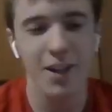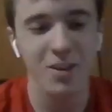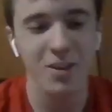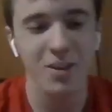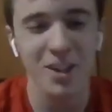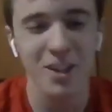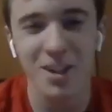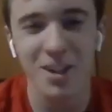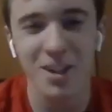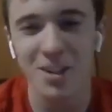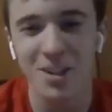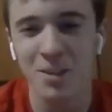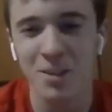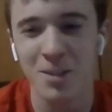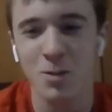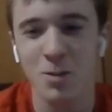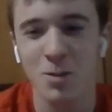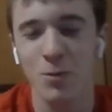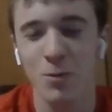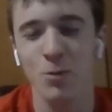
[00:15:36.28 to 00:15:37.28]
I think it
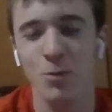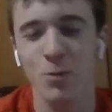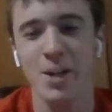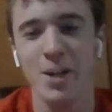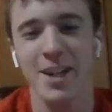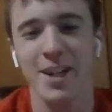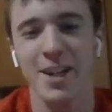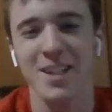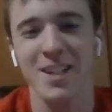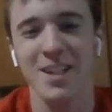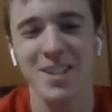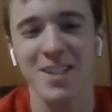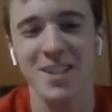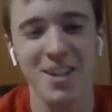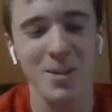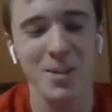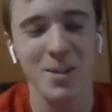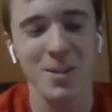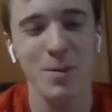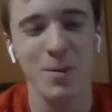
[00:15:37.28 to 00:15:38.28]
was a freak
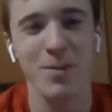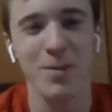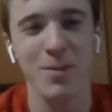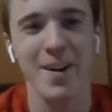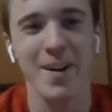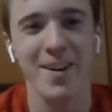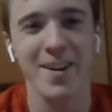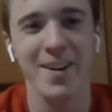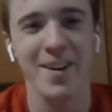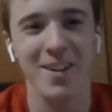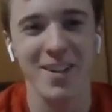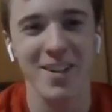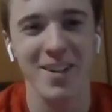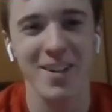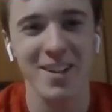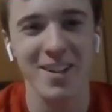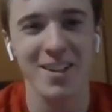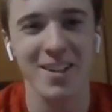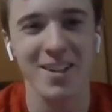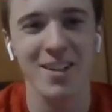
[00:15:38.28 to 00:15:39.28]
incident, to be fair. Like,
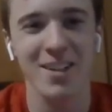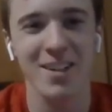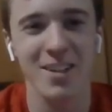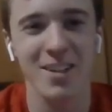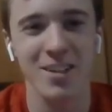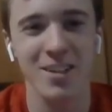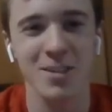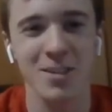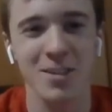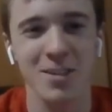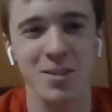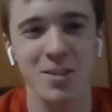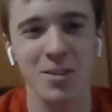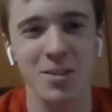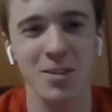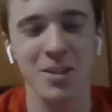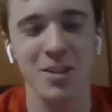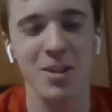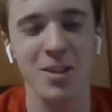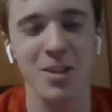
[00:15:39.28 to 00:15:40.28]

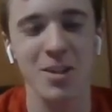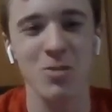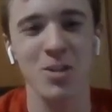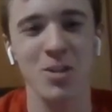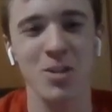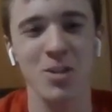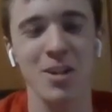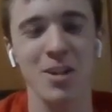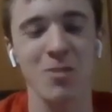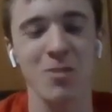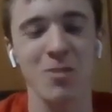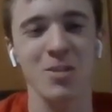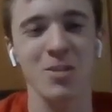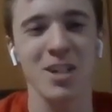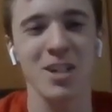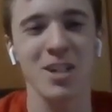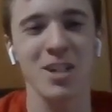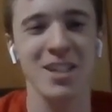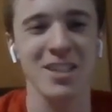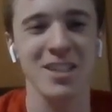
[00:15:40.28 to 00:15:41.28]
usually you don't
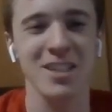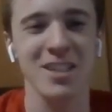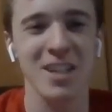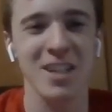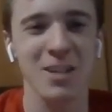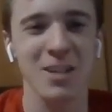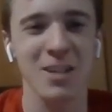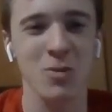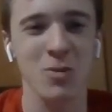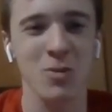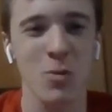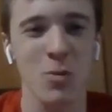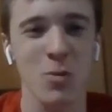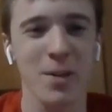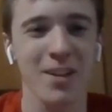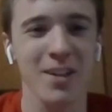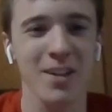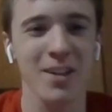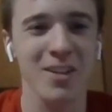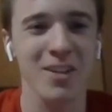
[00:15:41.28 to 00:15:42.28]
see these things
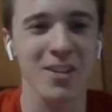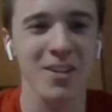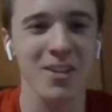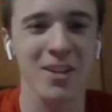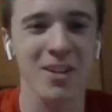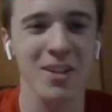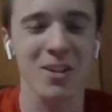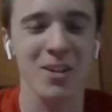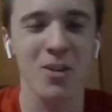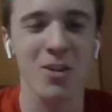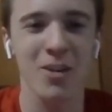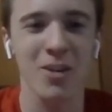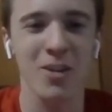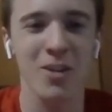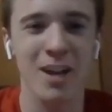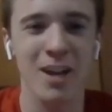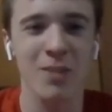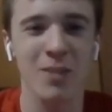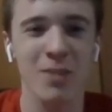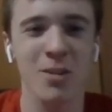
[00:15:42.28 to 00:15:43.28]
coming, like they're kind
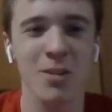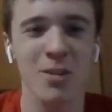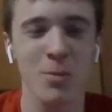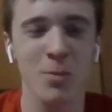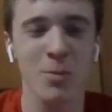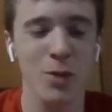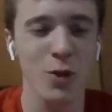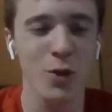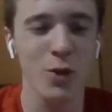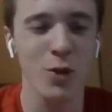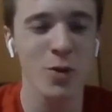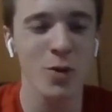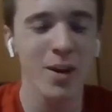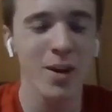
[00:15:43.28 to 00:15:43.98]
of out of the blue.